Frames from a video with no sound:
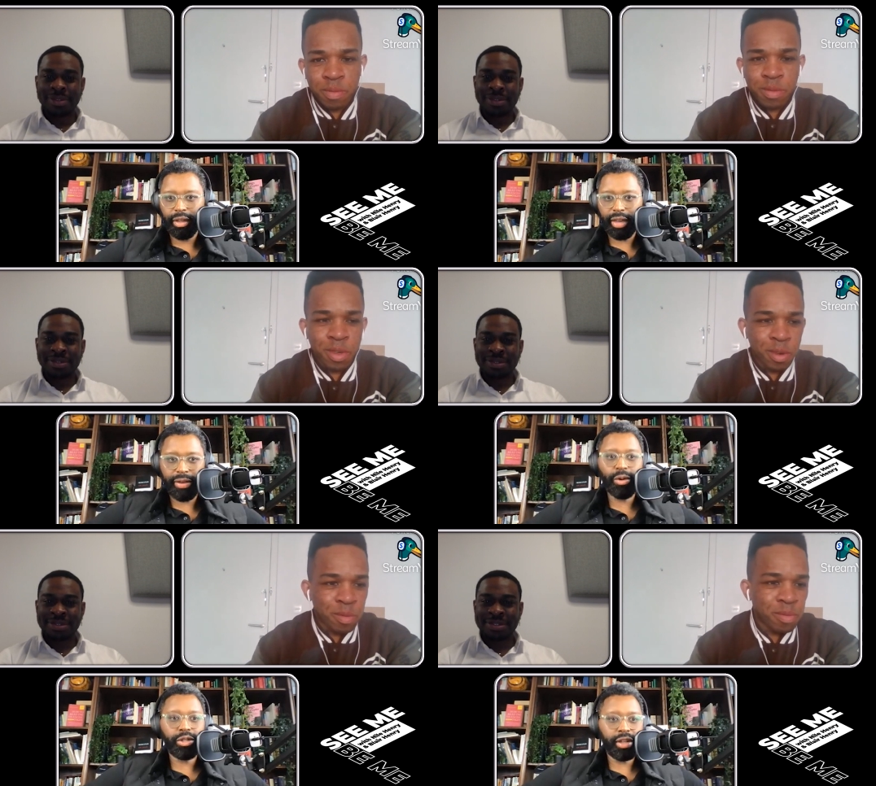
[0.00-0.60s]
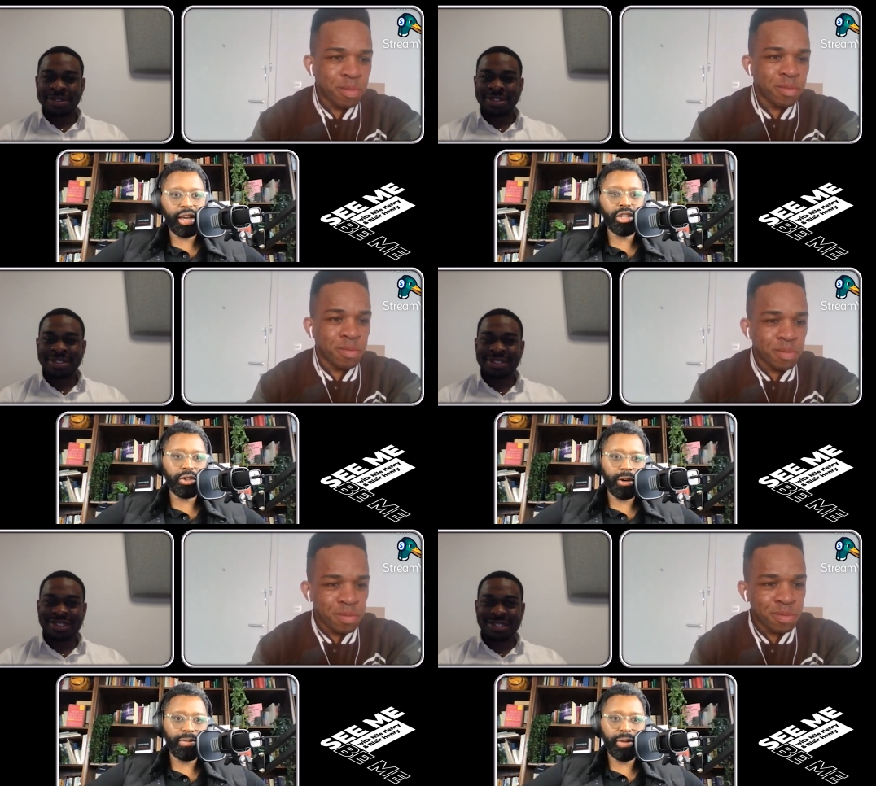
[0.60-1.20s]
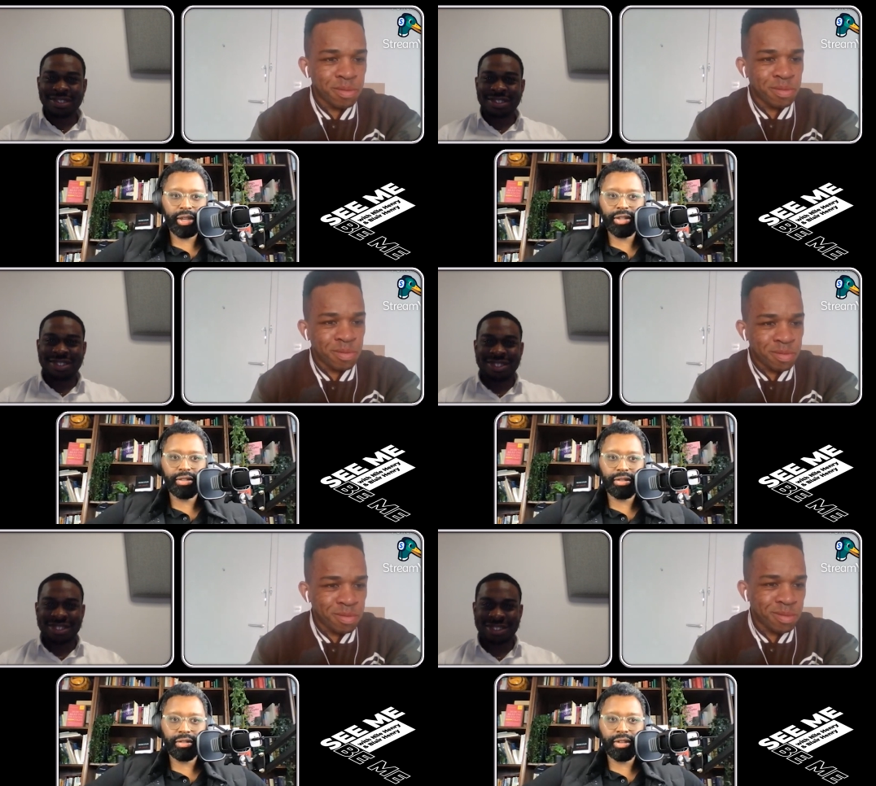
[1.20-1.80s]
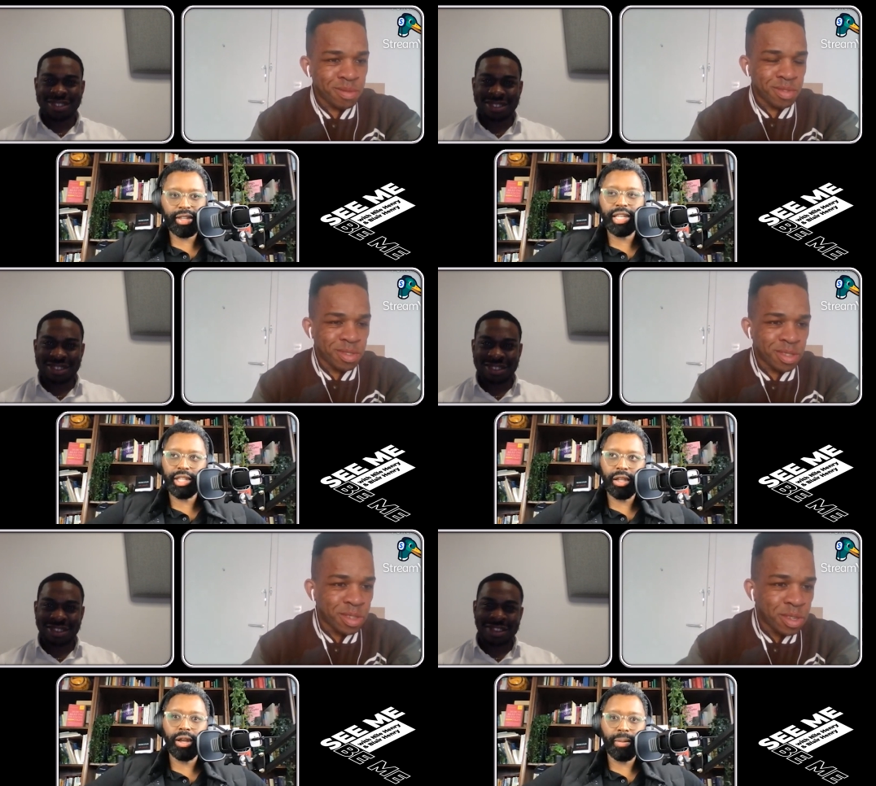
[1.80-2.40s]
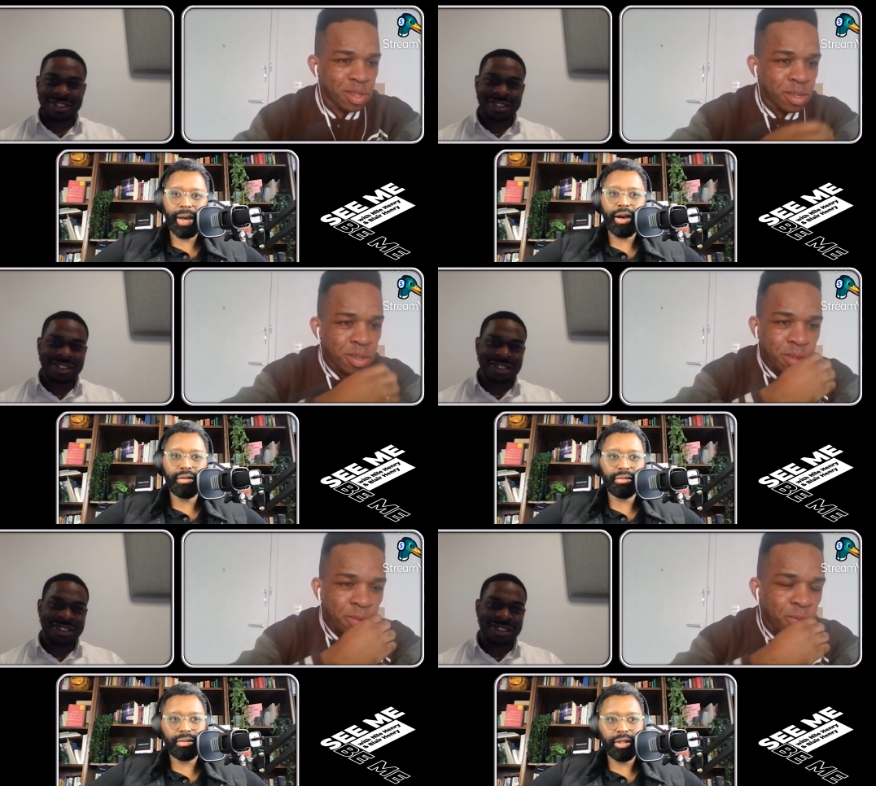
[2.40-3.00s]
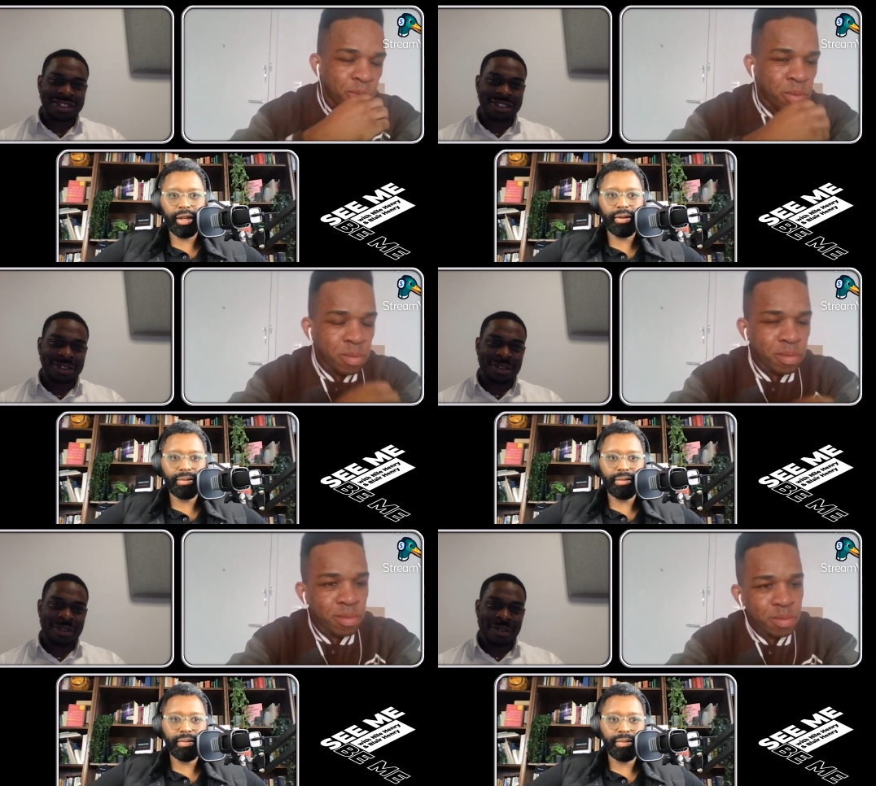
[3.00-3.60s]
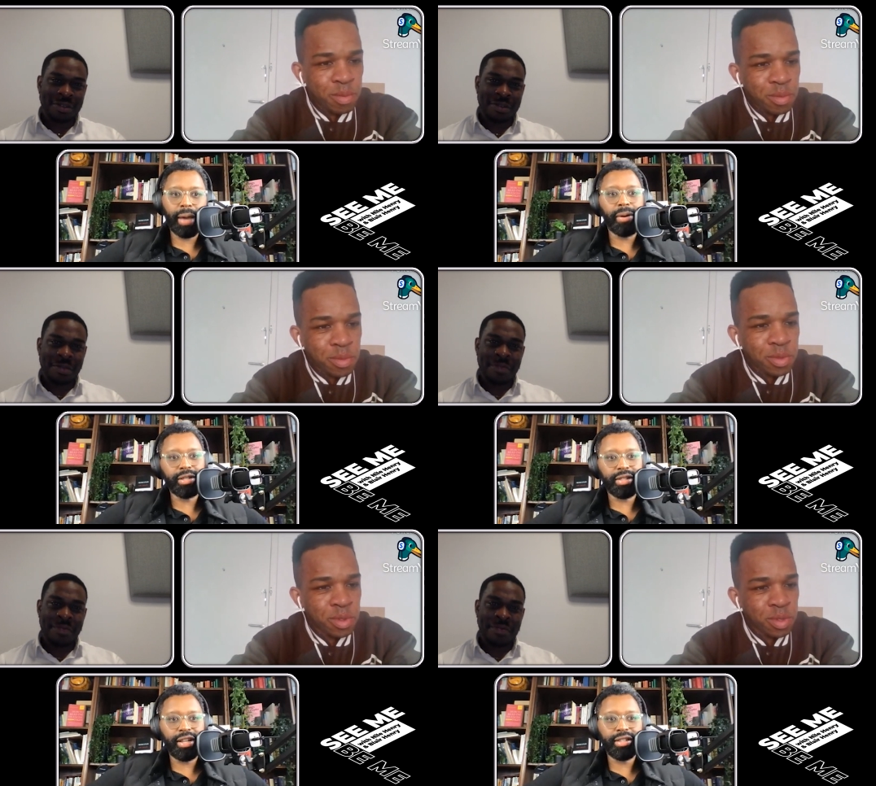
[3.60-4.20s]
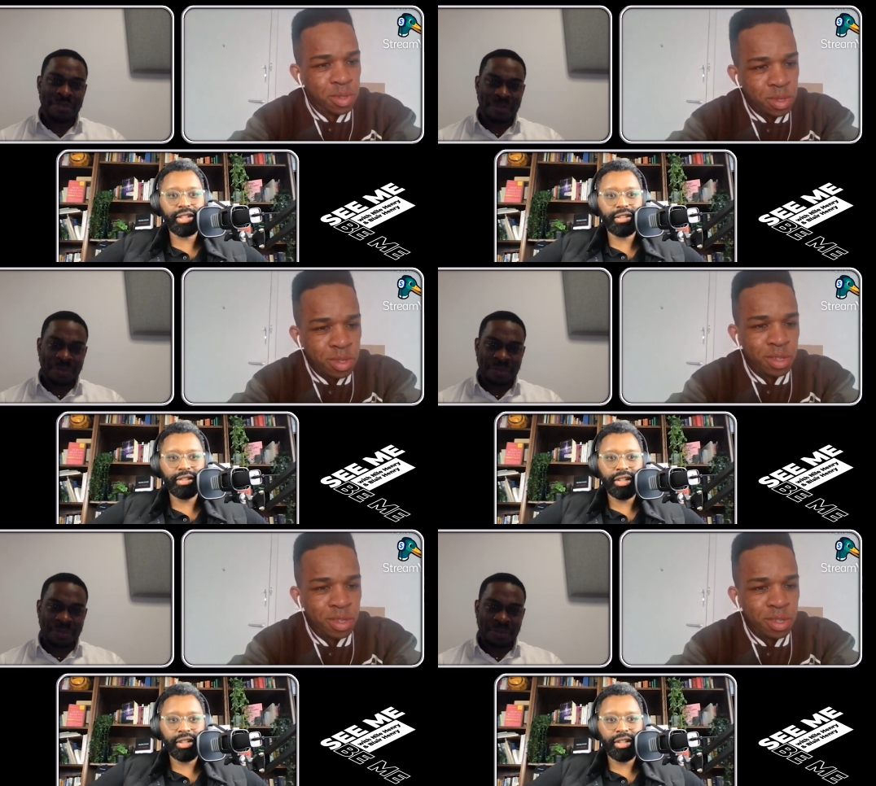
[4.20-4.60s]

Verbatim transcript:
Speaker 1: if it was to get a job because it says a lot about you know my personality.